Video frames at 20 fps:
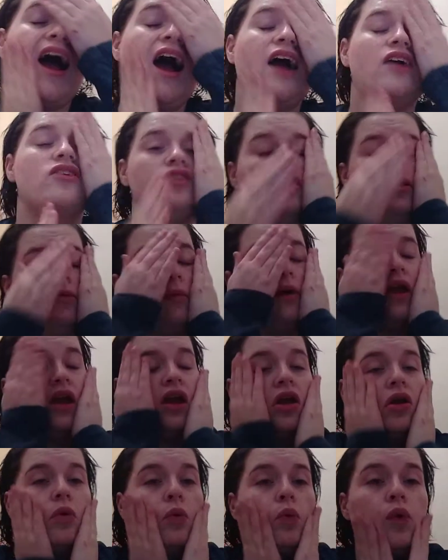actually
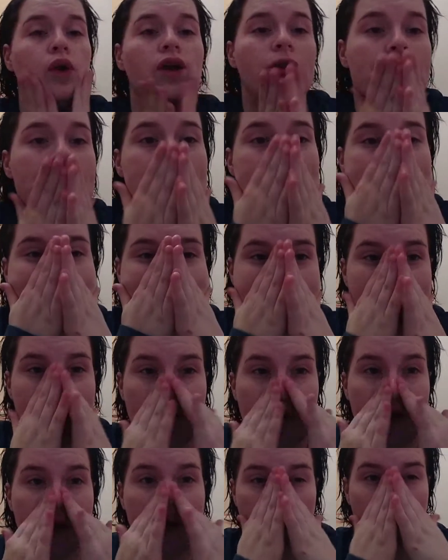making a really good
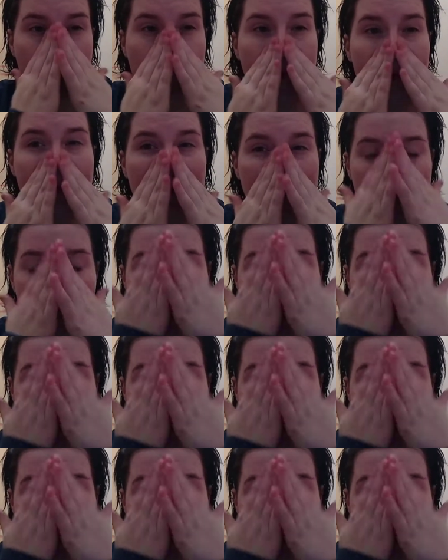effect on them.